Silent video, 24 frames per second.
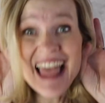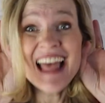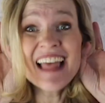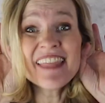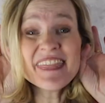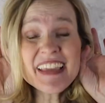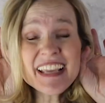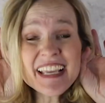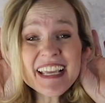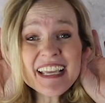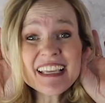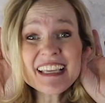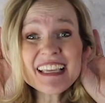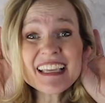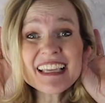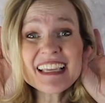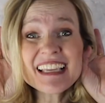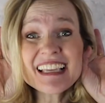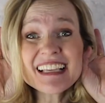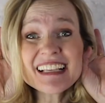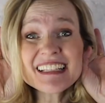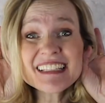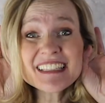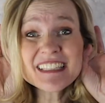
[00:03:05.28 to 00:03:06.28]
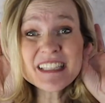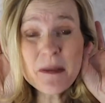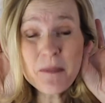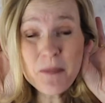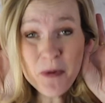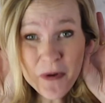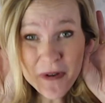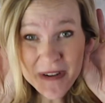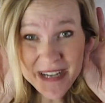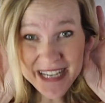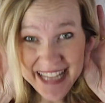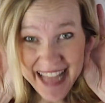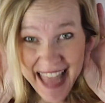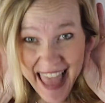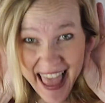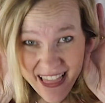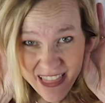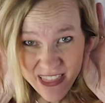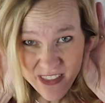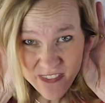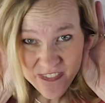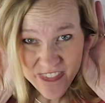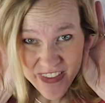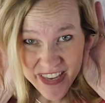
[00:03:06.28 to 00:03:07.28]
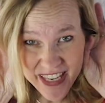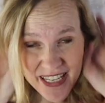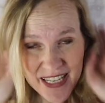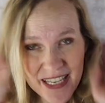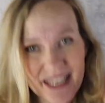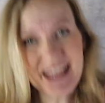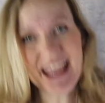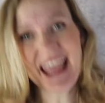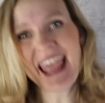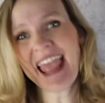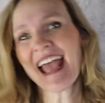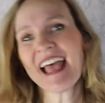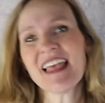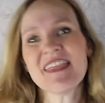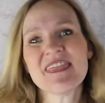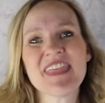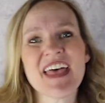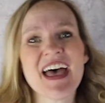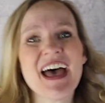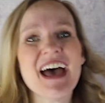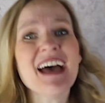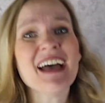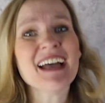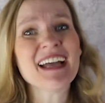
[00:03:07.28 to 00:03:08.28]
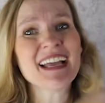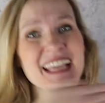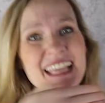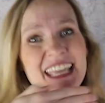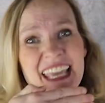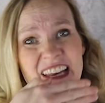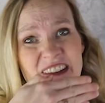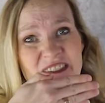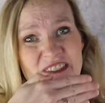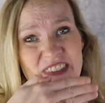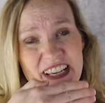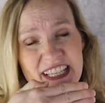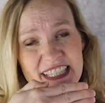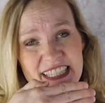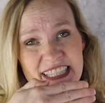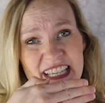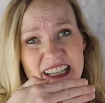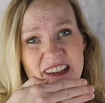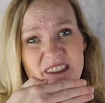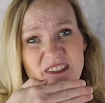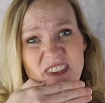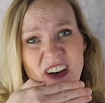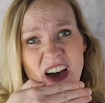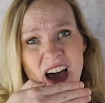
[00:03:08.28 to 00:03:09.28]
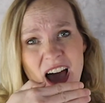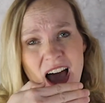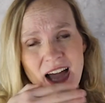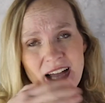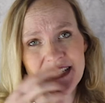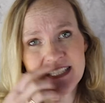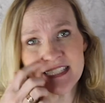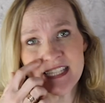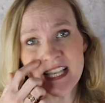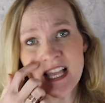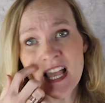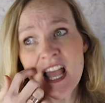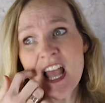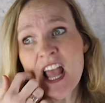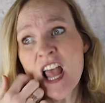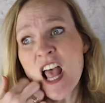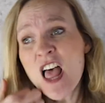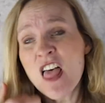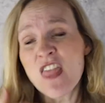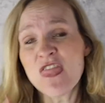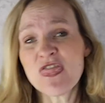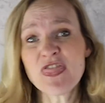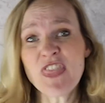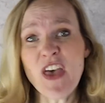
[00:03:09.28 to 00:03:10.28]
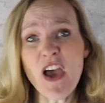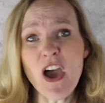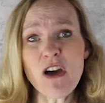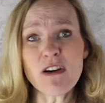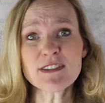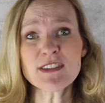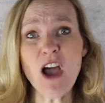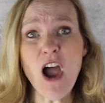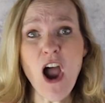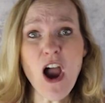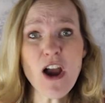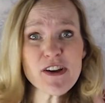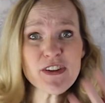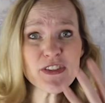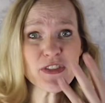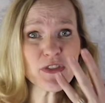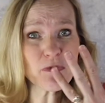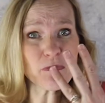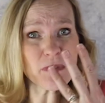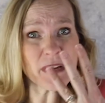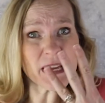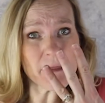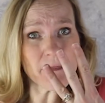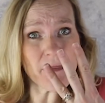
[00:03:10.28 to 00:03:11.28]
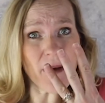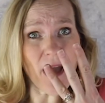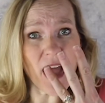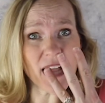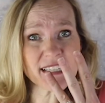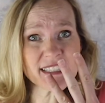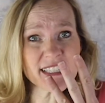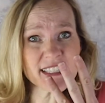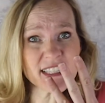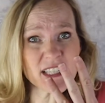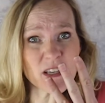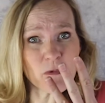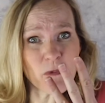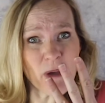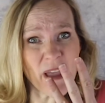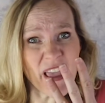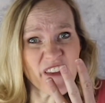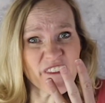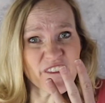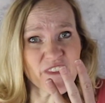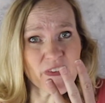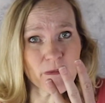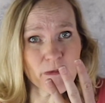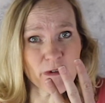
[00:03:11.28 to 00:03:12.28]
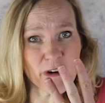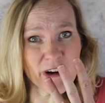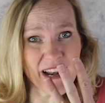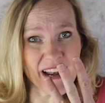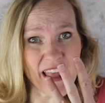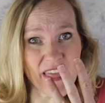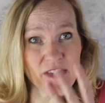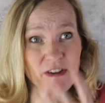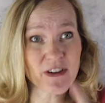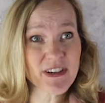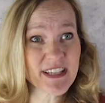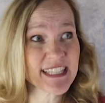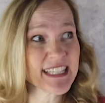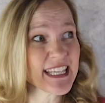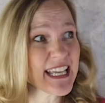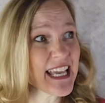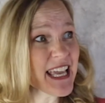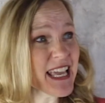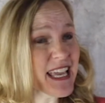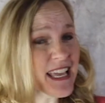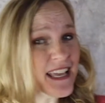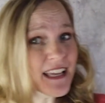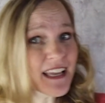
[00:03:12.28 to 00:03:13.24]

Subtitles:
the supporting elephant and the convincing fox. Those are 3 boxes away from one another, see?